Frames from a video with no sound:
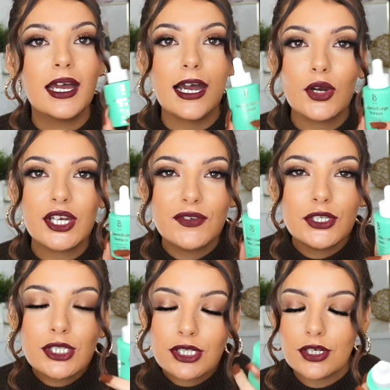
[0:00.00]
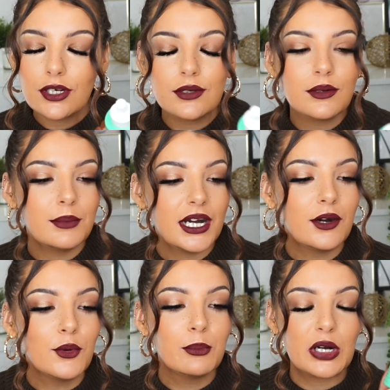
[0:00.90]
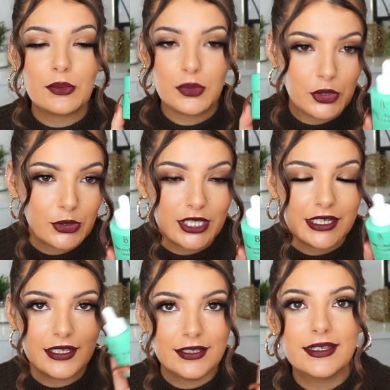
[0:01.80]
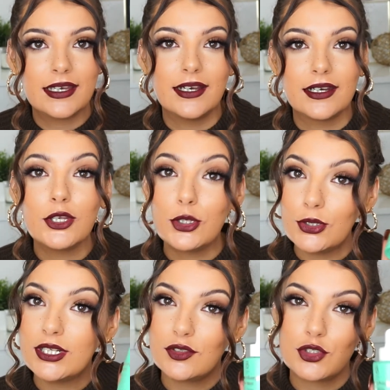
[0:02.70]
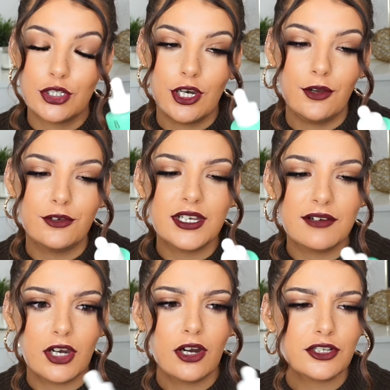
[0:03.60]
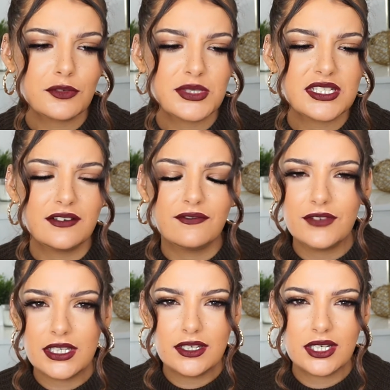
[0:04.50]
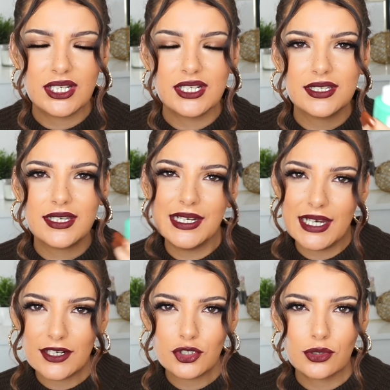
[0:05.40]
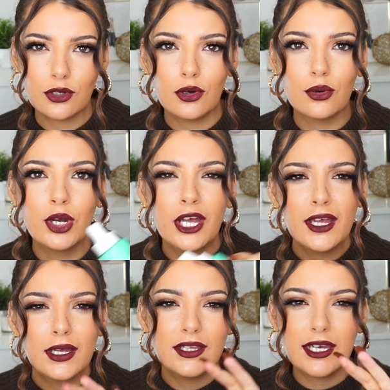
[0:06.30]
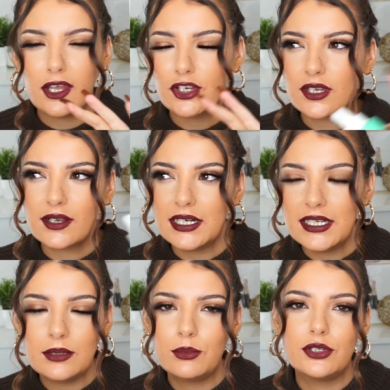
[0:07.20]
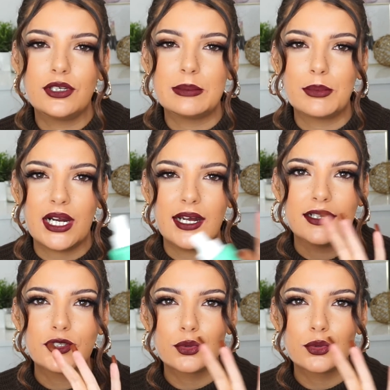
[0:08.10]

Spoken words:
Now, if you don't know about Bybi Beauty, then you need to know. They're 100% vegan, they're natural, they're like a clean beauty brand.